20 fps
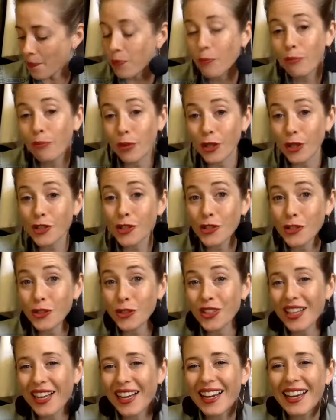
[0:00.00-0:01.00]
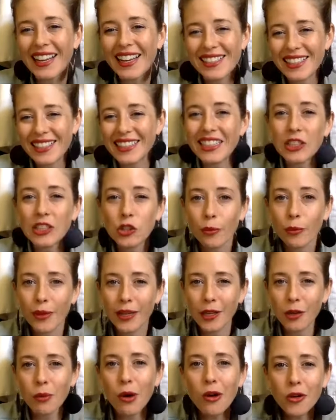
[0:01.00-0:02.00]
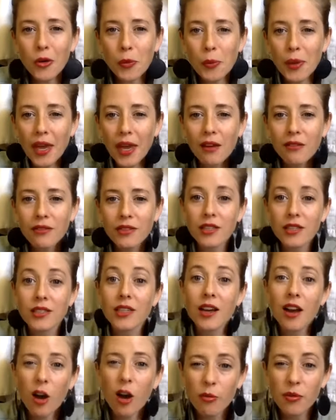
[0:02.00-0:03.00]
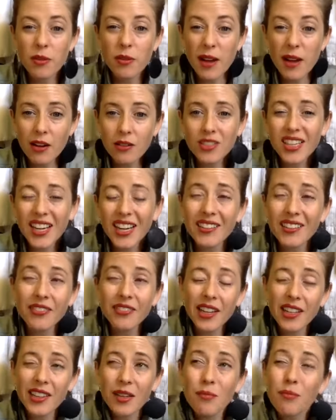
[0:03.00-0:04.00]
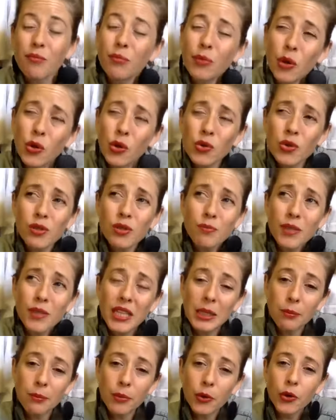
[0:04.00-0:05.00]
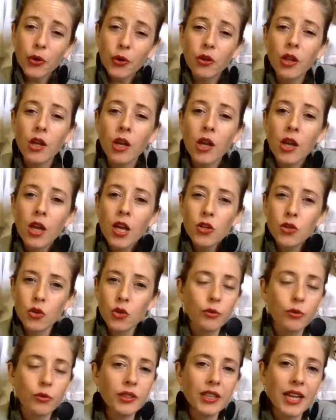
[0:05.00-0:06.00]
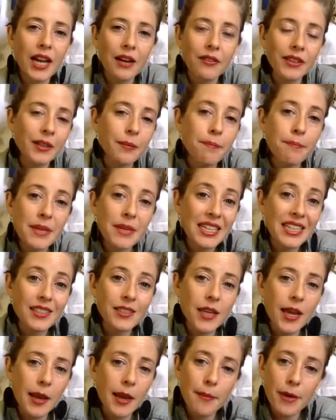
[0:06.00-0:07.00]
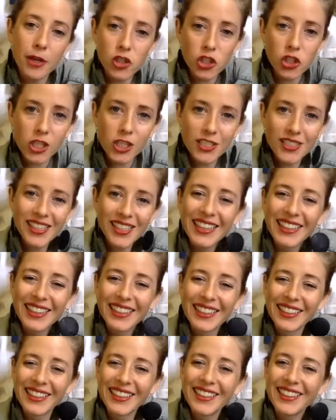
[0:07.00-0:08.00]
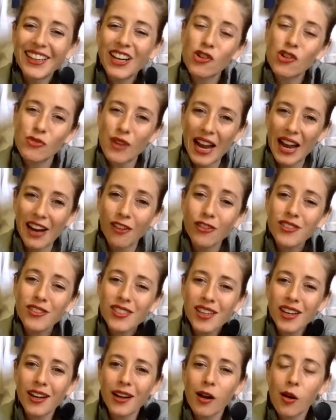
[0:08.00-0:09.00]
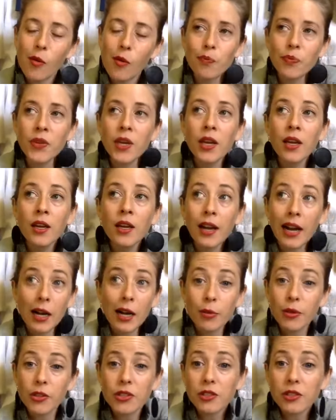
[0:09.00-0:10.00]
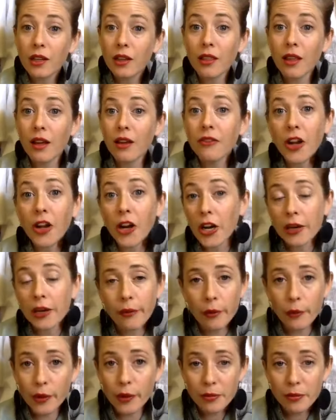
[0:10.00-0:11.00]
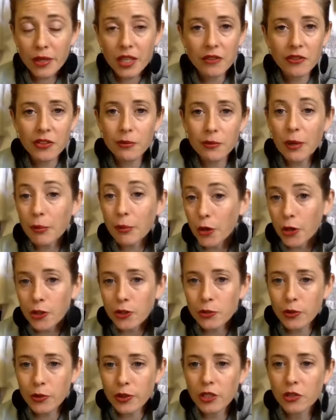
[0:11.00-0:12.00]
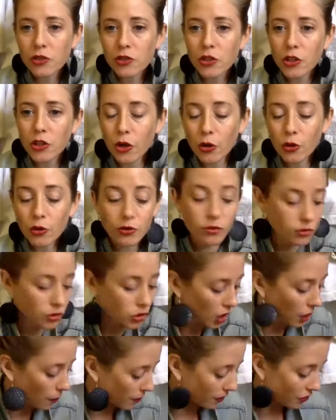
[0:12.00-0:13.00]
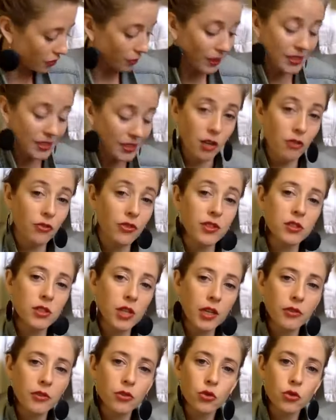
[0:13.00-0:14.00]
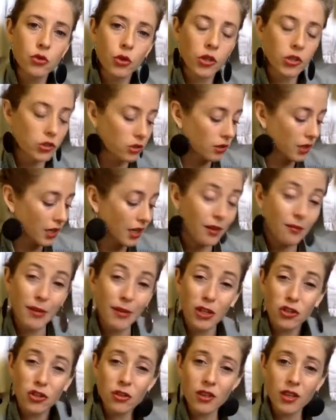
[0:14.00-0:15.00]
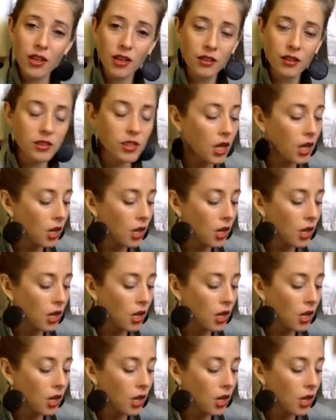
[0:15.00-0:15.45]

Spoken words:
booked a new client as like a little mini welcome gift, and to help them out. I find that most people don't really have like mini tape measures around. I personally love carrying one with me, even in my purse when I used to go shopping for myself inside of stores so that I could measure things,